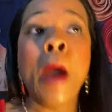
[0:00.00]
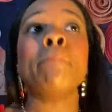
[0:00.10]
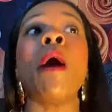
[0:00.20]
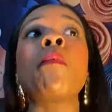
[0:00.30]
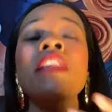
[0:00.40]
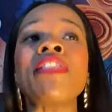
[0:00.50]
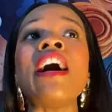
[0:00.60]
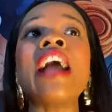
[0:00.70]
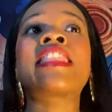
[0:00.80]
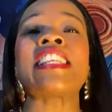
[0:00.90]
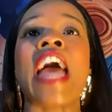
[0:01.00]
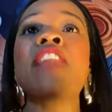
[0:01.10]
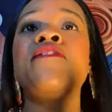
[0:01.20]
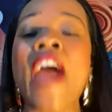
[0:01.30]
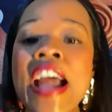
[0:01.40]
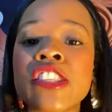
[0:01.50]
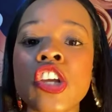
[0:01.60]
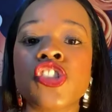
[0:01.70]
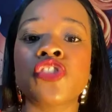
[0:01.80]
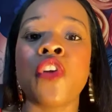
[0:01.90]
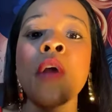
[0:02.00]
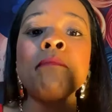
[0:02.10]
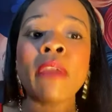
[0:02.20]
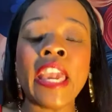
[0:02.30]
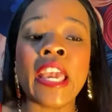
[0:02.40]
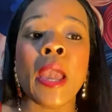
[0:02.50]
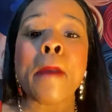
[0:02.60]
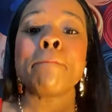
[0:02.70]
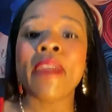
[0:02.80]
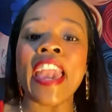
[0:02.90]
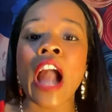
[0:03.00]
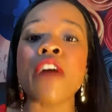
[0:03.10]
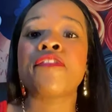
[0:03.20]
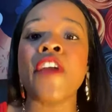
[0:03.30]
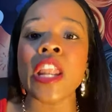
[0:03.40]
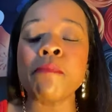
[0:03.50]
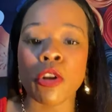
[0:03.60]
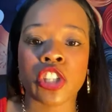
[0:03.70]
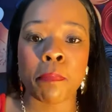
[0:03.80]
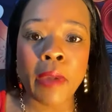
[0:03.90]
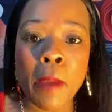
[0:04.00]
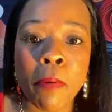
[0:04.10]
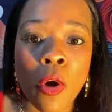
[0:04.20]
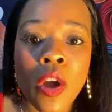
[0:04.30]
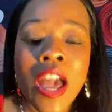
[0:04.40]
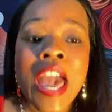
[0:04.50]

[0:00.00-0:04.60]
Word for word: But one of the disadvantages for me being available to people